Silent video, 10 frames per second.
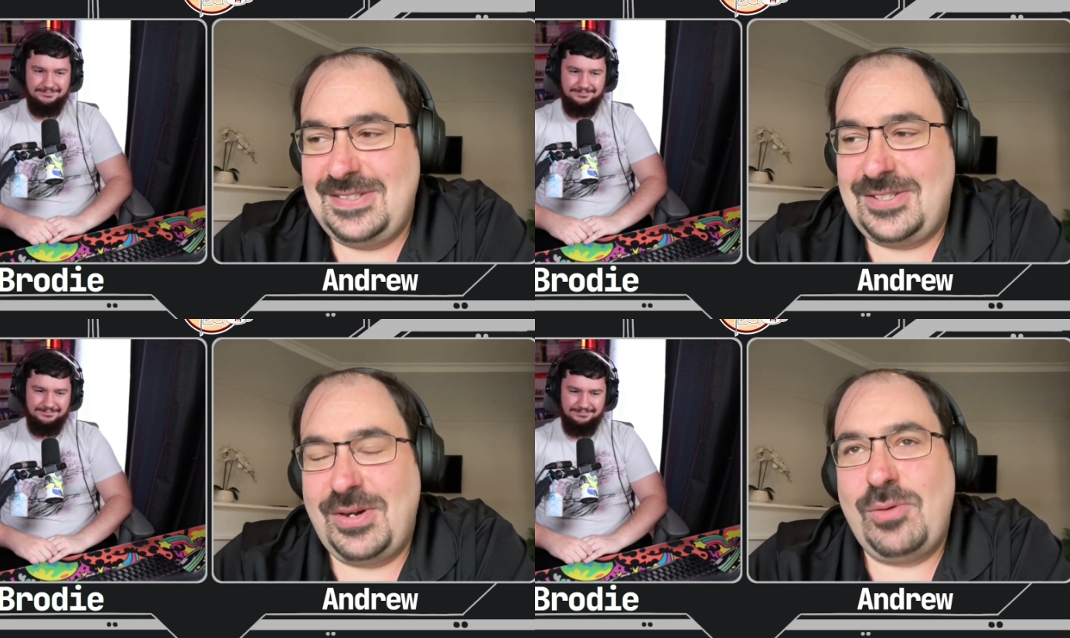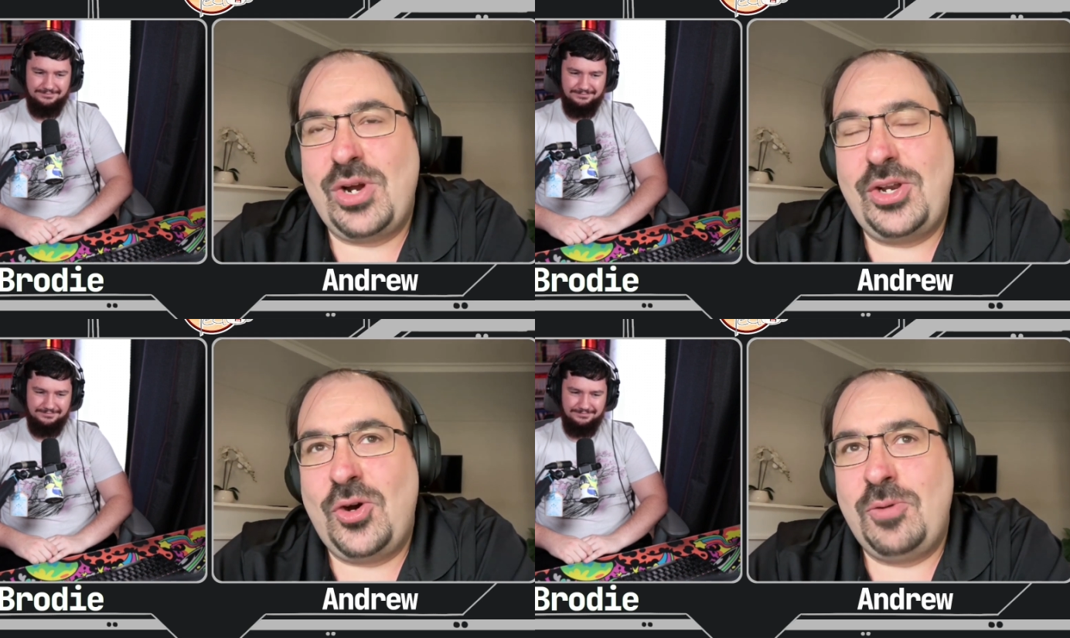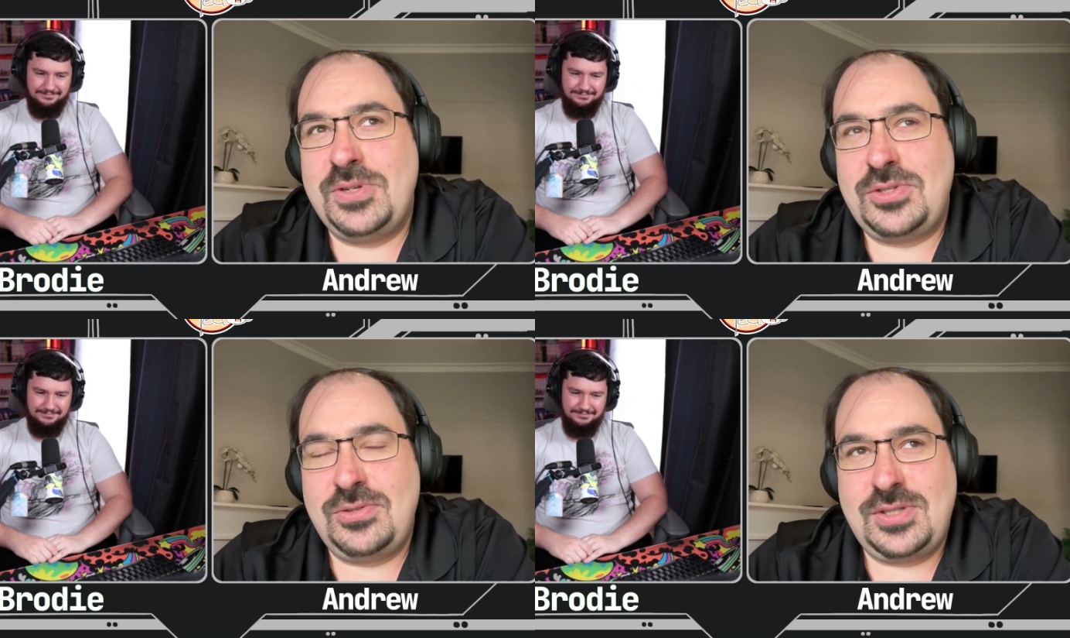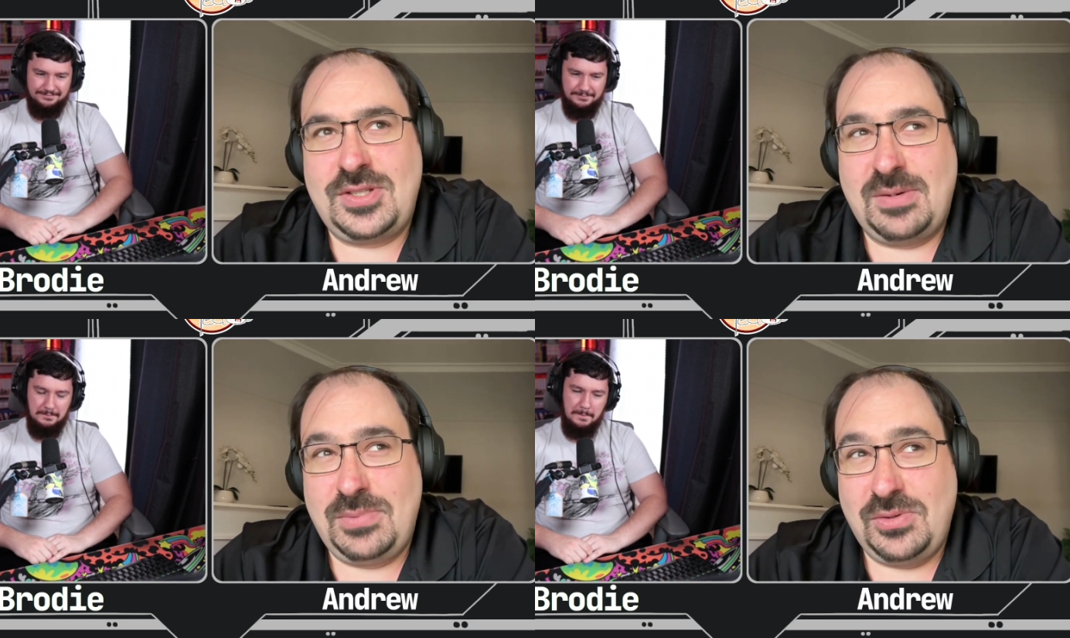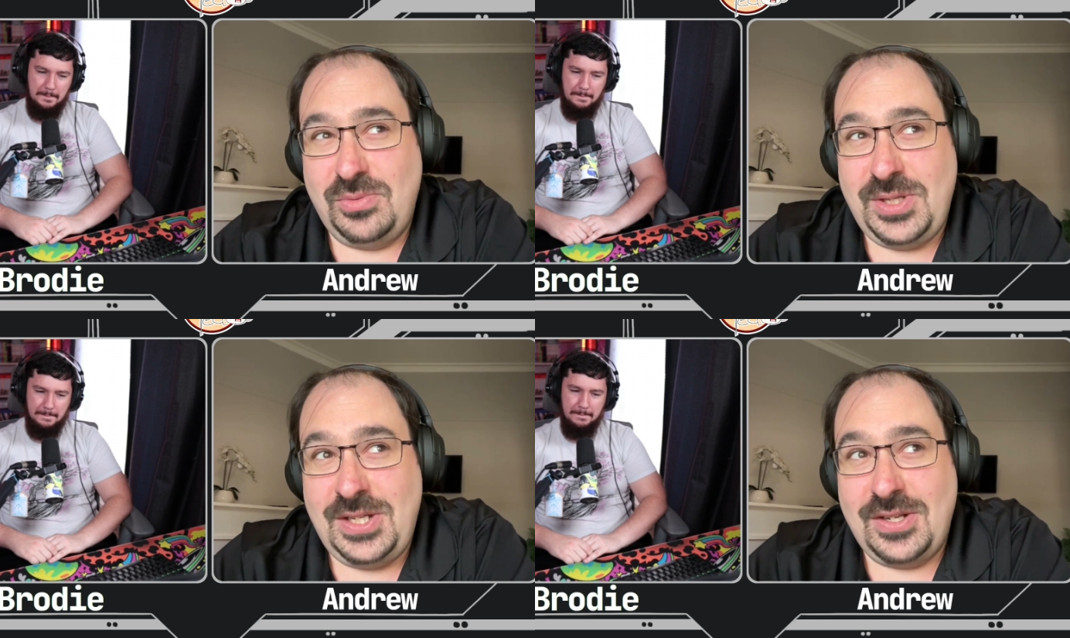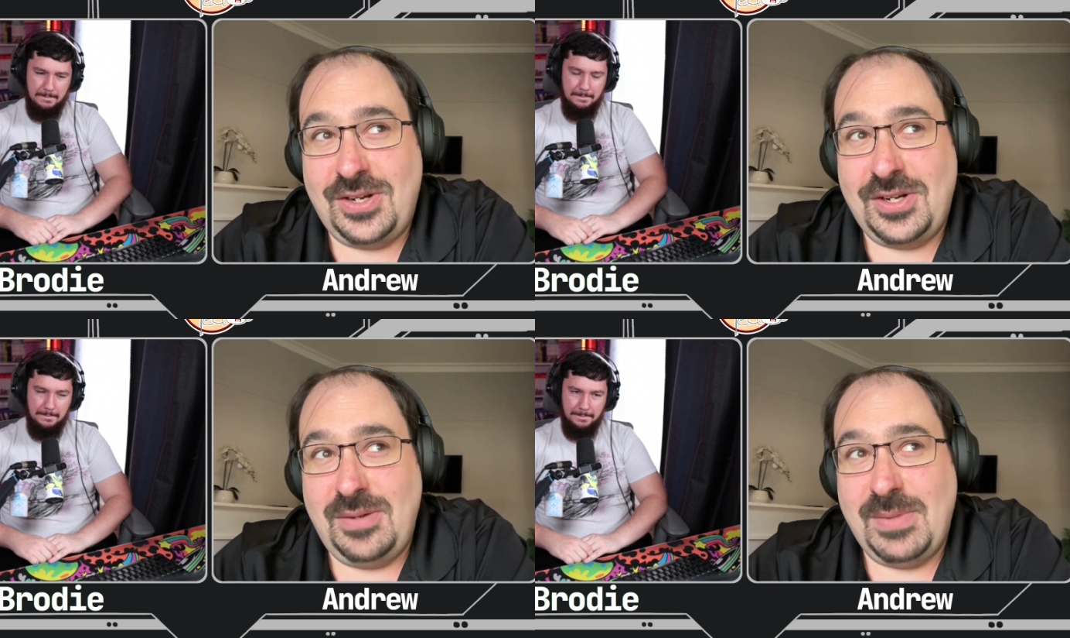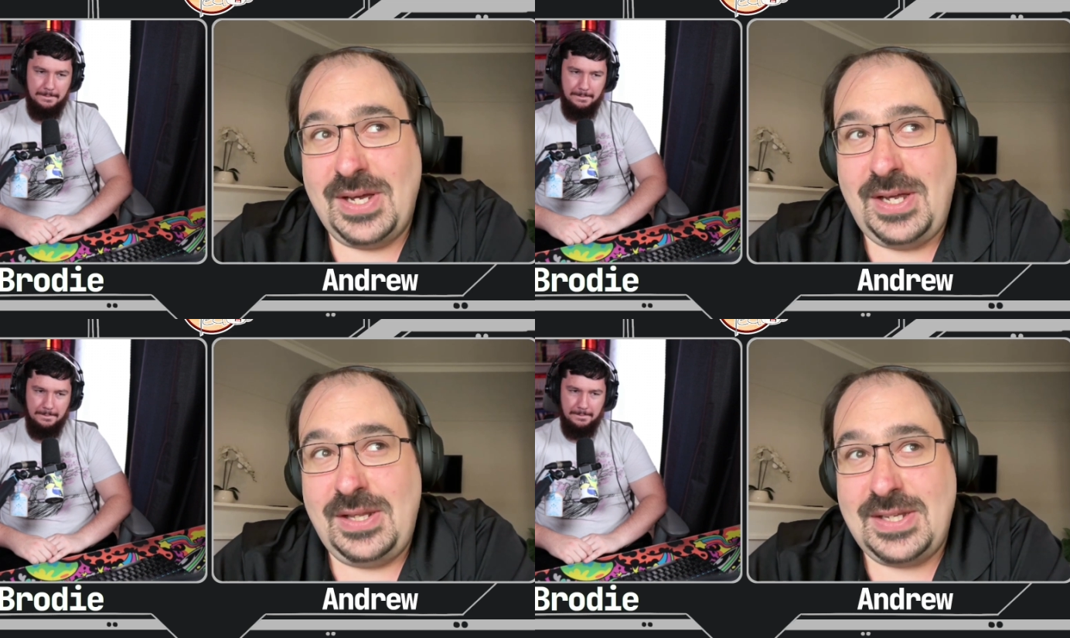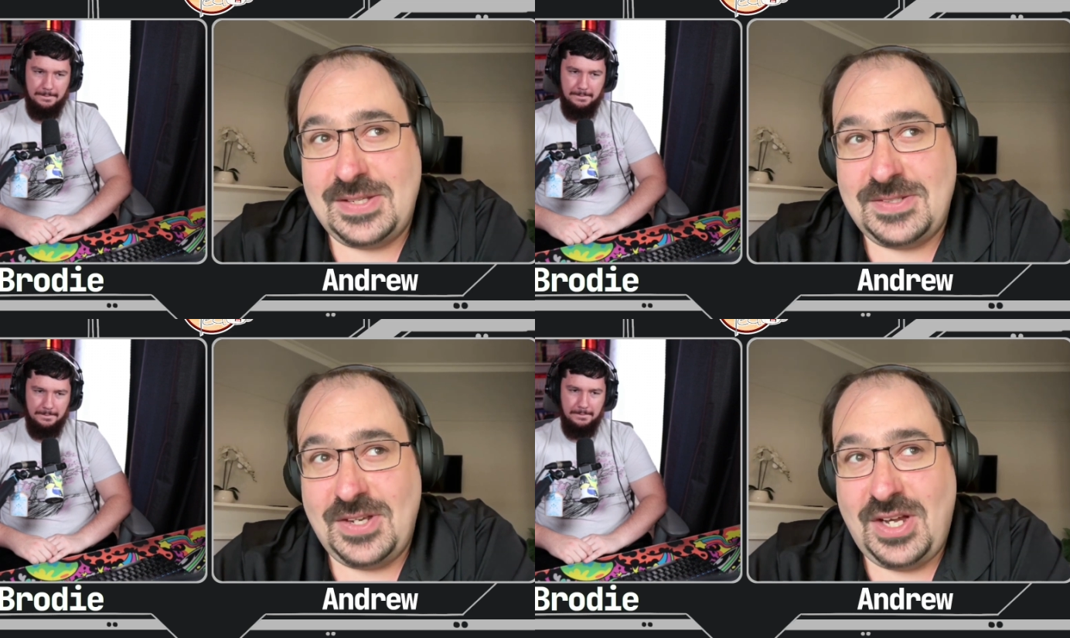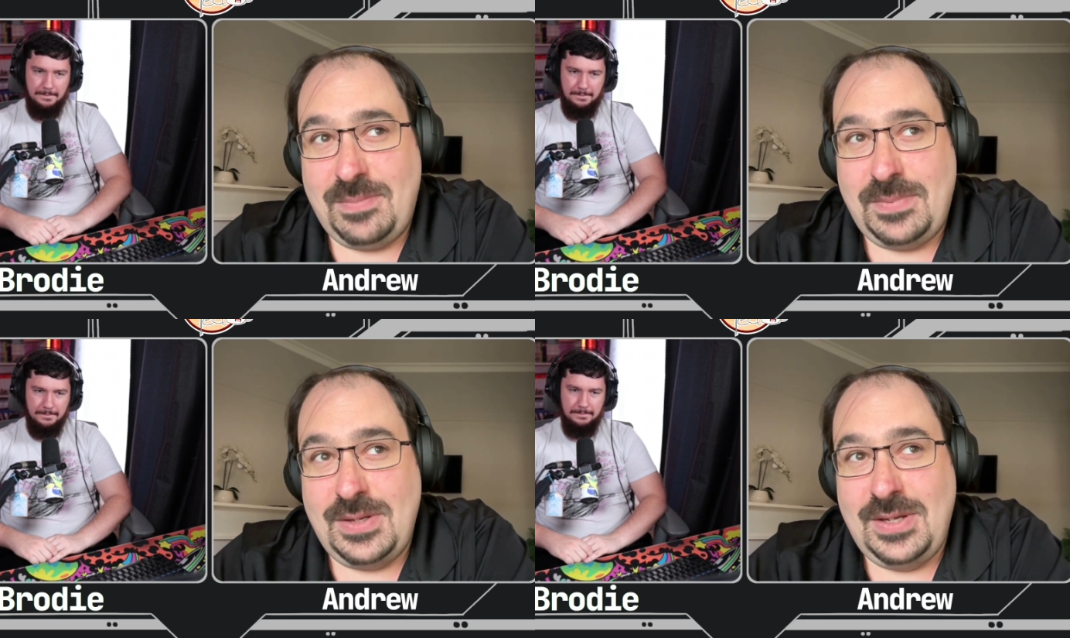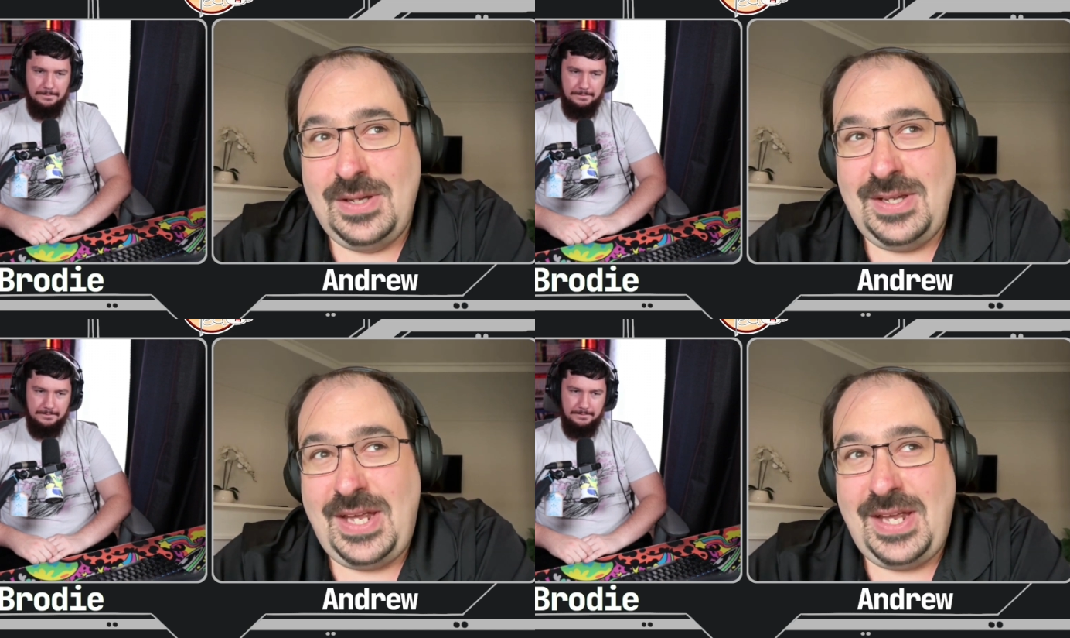Speaker 1: So I run OpenSUSE Tumbleweed on my desktop, mm-hmm.